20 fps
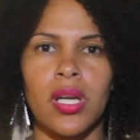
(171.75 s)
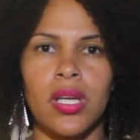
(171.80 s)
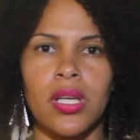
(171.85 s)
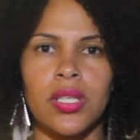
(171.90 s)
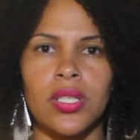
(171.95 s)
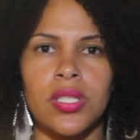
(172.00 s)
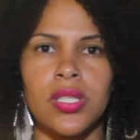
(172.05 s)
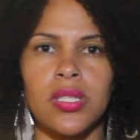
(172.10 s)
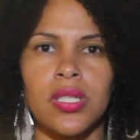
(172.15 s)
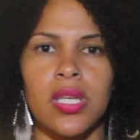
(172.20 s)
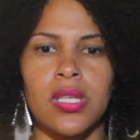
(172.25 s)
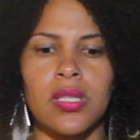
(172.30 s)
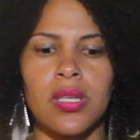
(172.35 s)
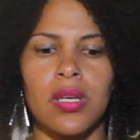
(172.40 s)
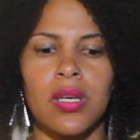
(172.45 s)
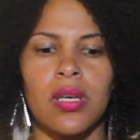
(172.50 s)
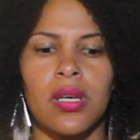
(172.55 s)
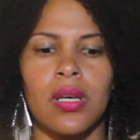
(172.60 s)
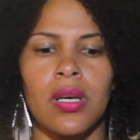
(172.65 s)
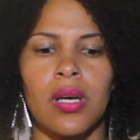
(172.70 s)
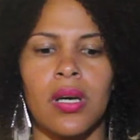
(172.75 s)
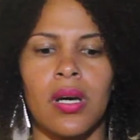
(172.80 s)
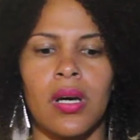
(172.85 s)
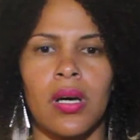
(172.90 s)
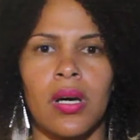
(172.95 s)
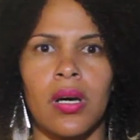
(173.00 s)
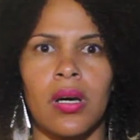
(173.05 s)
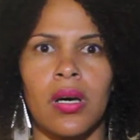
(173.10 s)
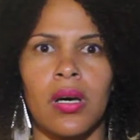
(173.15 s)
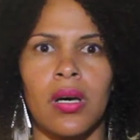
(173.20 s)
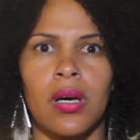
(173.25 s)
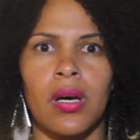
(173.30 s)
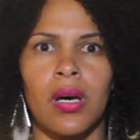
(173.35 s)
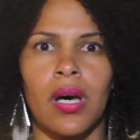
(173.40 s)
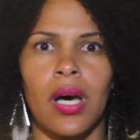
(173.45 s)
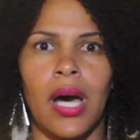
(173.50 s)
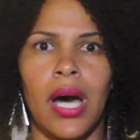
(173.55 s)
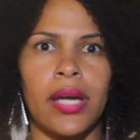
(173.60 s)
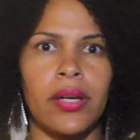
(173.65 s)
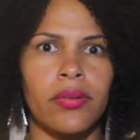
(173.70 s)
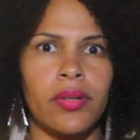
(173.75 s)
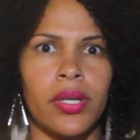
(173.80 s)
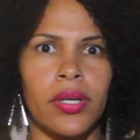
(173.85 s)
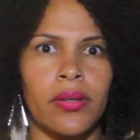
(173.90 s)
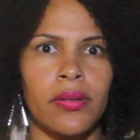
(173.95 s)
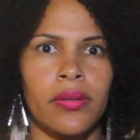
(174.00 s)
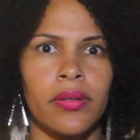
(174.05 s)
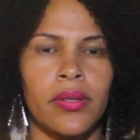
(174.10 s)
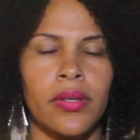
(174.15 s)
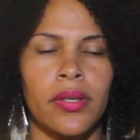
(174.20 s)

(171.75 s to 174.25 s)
and she says, I don't know.